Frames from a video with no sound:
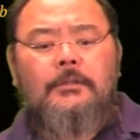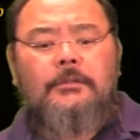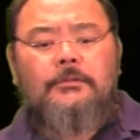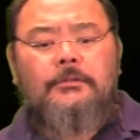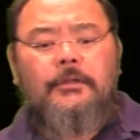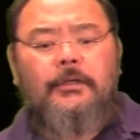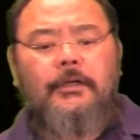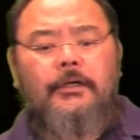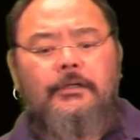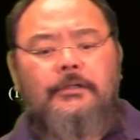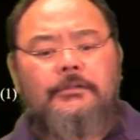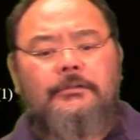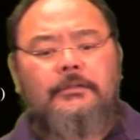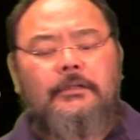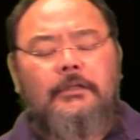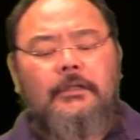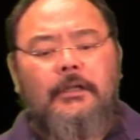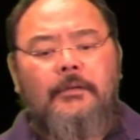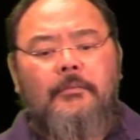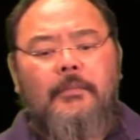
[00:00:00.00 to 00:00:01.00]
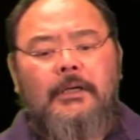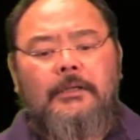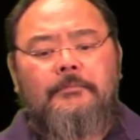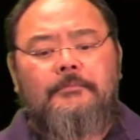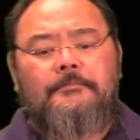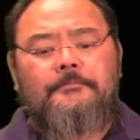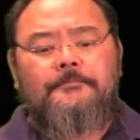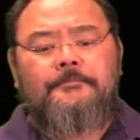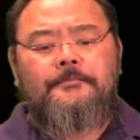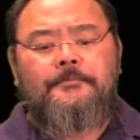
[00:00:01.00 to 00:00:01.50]
So here's the
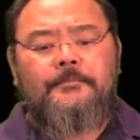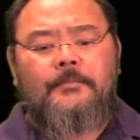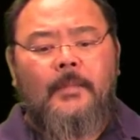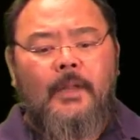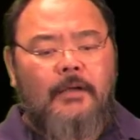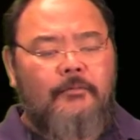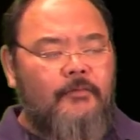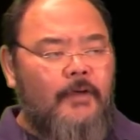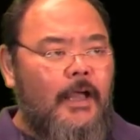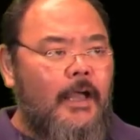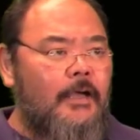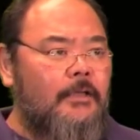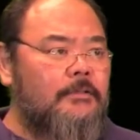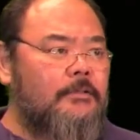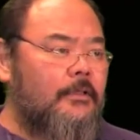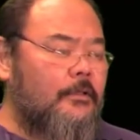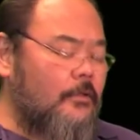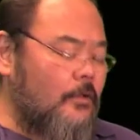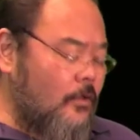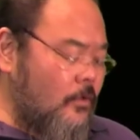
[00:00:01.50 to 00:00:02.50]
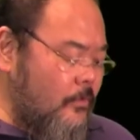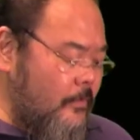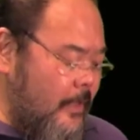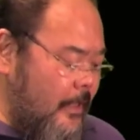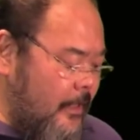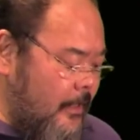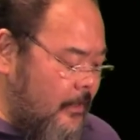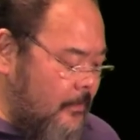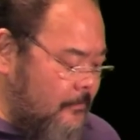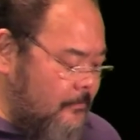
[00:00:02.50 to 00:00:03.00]
lemma. If x and
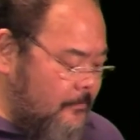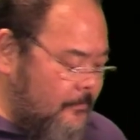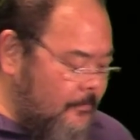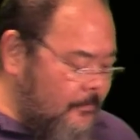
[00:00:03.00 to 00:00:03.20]
omega